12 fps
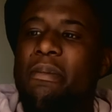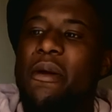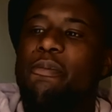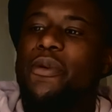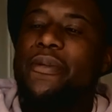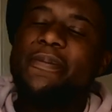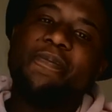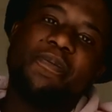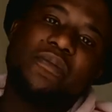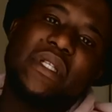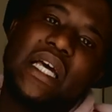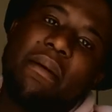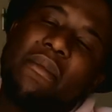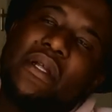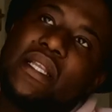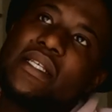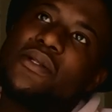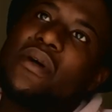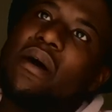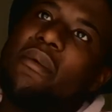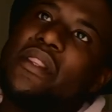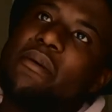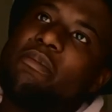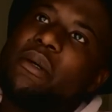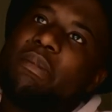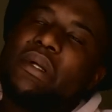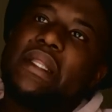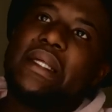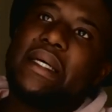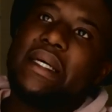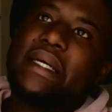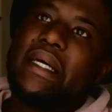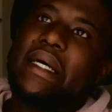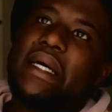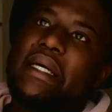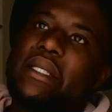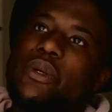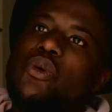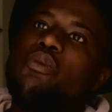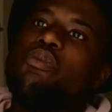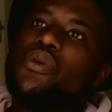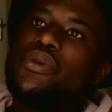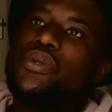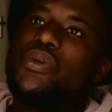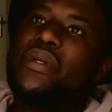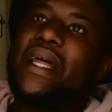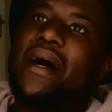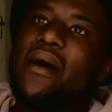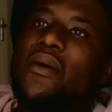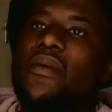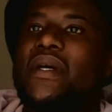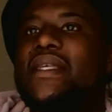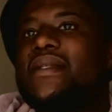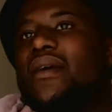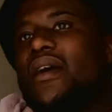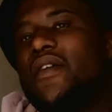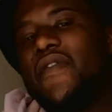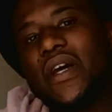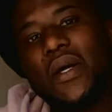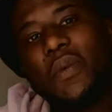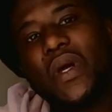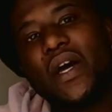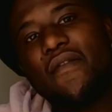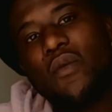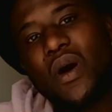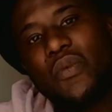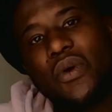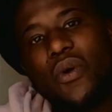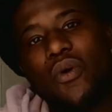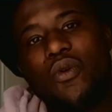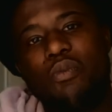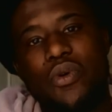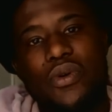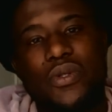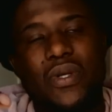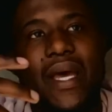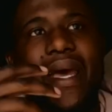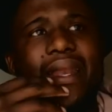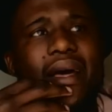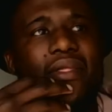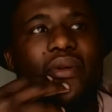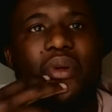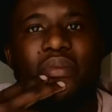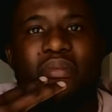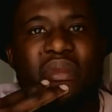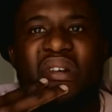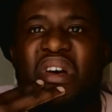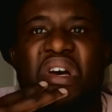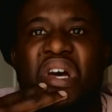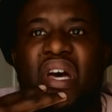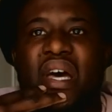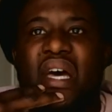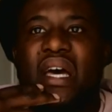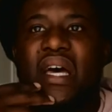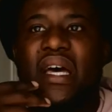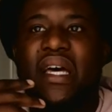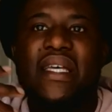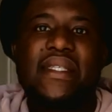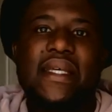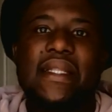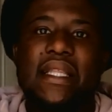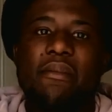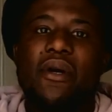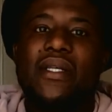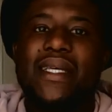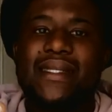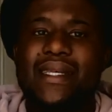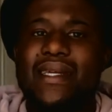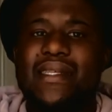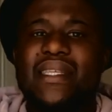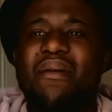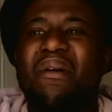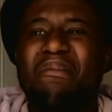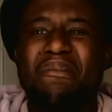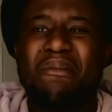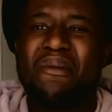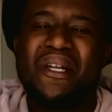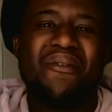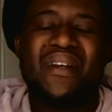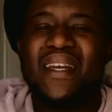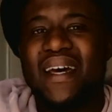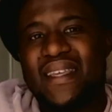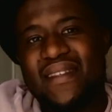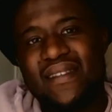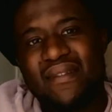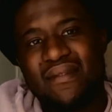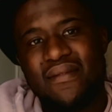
people. Let's talk about the people there and Ubuntu. Now, in South Africa, we have what we call Ubuntu. And I thought, recently, because I stay in the suburb, people are not nice.